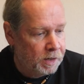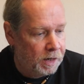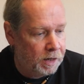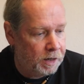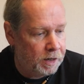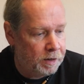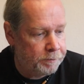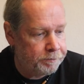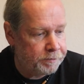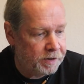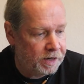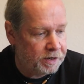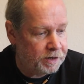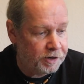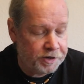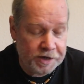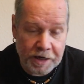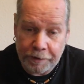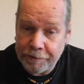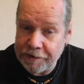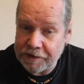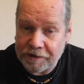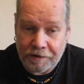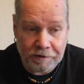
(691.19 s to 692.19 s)
And I
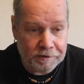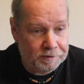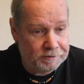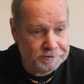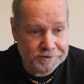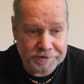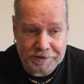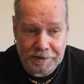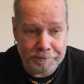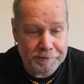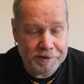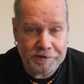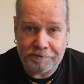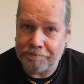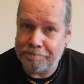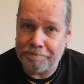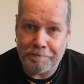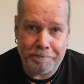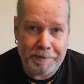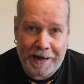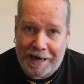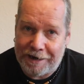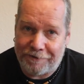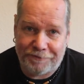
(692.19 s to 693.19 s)
know we've got so much
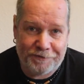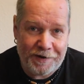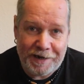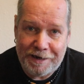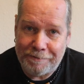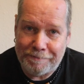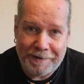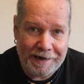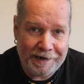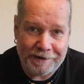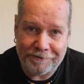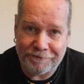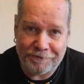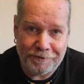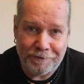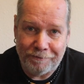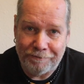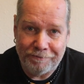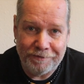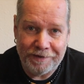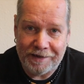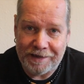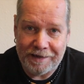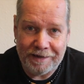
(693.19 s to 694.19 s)
bad feedback
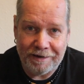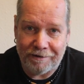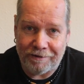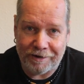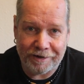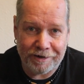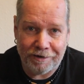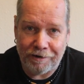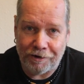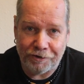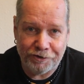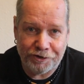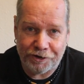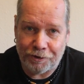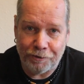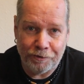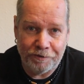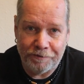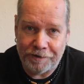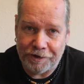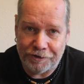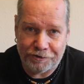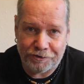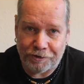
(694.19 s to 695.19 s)
from the
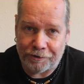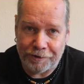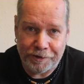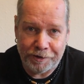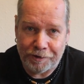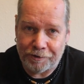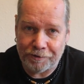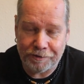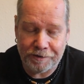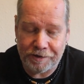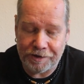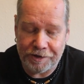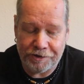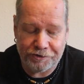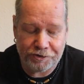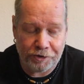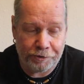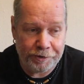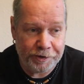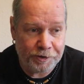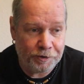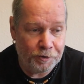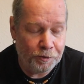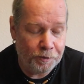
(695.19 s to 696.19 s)
archaeological and
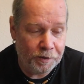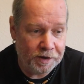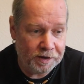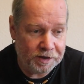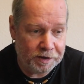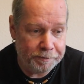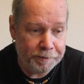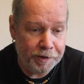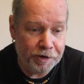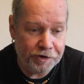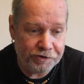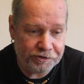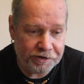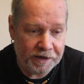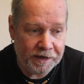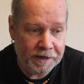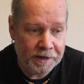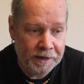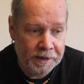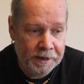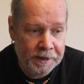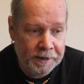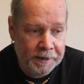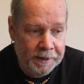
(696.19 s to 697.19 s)
historical community,